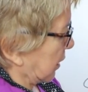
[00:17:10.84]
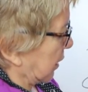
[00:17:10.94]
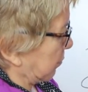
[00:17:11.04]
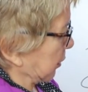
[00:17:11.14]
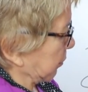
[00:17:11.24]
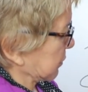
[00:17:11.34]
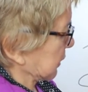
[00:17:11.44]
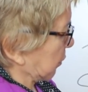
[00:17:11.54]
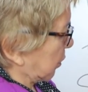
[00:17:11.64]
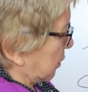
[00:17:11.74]
And people
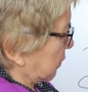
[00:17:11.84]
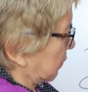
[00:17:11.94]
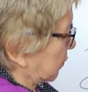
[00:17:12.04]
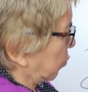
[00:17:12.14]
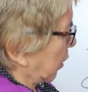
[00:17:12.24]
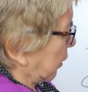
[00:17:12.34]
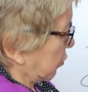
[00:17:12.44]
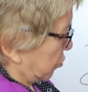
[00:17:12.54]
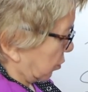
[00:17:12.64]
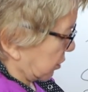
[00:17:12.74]
say, well, why are
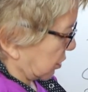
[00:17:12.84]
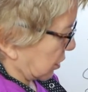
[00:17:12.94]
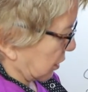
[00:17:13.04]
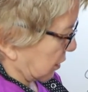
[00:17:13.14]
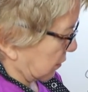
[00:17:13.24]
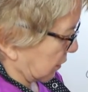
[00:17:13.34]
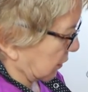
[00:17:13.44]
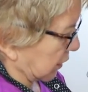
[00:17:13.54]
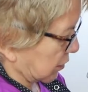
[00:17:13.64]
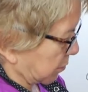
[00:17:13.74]
you twisting it? And
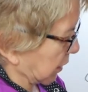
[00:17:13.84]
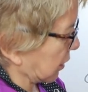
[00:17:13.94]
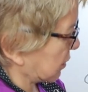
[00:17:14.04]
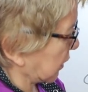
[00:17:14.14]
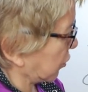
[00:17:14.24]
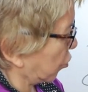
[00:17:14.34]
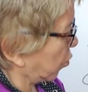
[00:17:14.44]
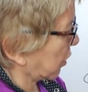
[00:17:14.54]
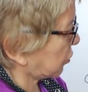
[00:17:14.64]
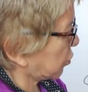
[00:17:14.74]
that's because I don't
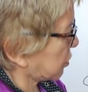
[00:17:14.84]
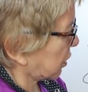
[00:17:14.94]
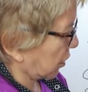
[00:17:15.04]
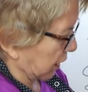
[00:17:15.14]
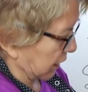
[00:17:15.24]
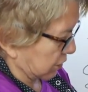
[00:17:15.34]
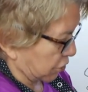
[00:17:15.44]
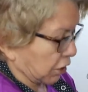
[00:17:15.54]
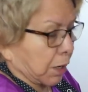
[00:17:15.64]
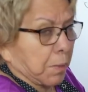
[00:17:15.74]
want those little ends
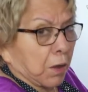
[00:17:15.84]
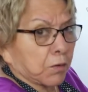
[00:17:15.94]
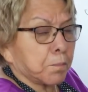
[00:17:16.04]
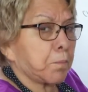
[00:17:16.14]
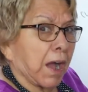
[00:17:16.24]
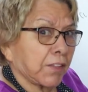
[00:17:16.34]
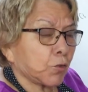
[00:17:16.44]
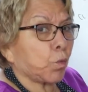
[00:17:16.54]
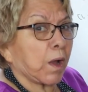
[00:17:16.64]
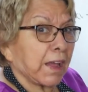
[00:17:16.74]
to come out. By
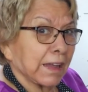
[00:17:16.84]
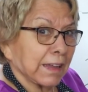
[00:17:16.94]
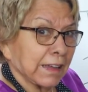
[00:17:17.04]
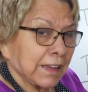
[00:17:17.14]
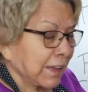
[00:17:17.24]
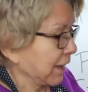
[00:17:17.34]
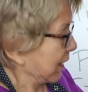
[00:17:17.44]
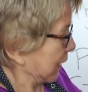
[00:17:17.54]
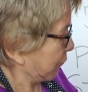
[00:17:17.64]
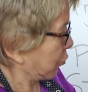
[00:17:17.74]
the way,
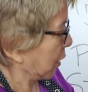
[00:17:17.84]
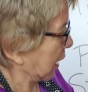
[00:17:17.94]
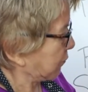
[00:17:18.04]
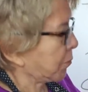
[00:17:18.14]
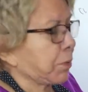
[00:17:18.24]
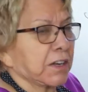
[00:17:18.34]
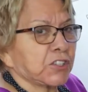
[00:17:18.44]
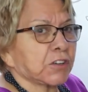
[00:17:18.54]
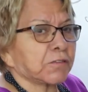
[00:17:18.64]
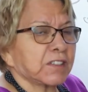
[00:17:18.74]
if you have a
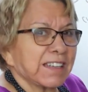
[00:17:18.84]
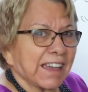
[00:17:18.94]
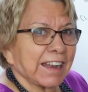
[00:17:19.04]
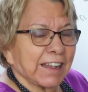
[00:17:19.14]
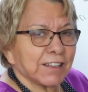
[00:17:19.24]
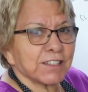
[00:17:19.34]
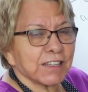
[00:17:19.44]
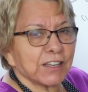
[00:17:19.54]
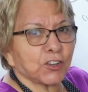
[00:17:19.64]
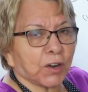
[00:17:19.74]
bunch of dead ends
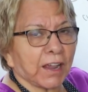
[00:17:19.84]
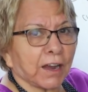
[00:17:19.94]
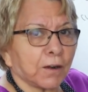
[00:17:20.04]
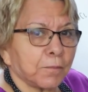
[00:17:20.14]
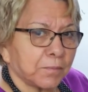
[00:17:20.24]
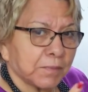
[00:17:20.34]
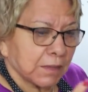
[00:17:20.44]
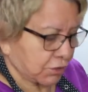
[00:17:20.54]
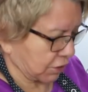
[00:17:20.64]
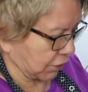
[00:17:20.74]
in your hair,
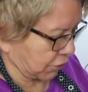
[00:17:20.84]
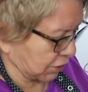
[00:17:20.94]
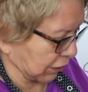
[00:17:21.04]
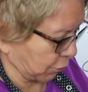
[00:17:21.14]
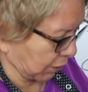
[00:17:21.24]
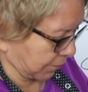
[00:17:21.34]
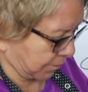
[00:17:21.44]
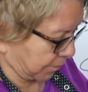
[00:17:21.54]
there's another secret.